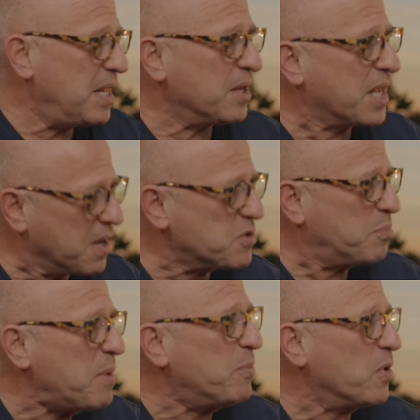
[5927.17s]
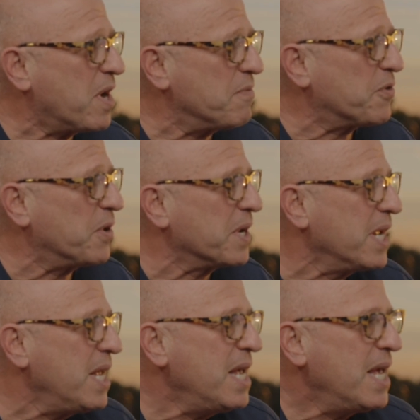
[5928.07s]
it gives people comfort.
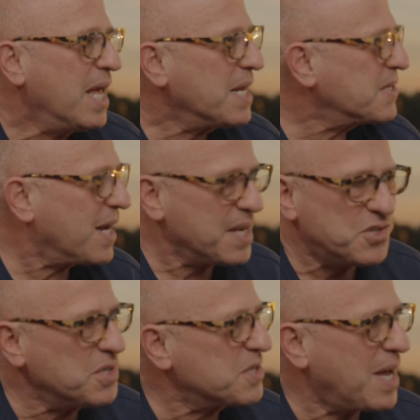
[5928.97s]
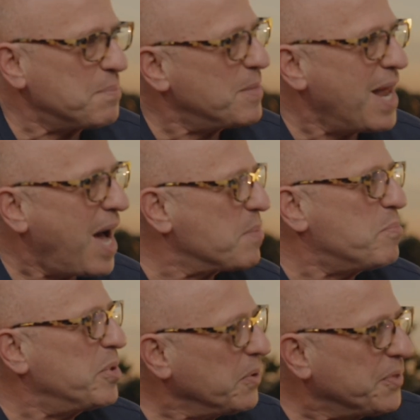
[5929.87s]
And I said, I'm
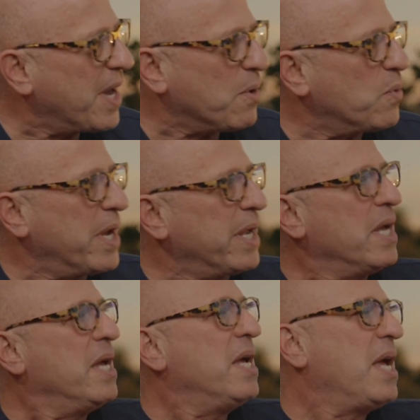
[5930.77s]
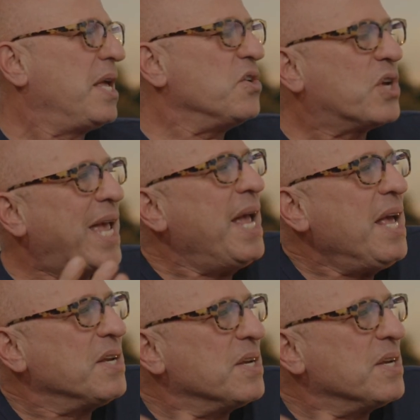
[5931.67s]
not built that way. You can't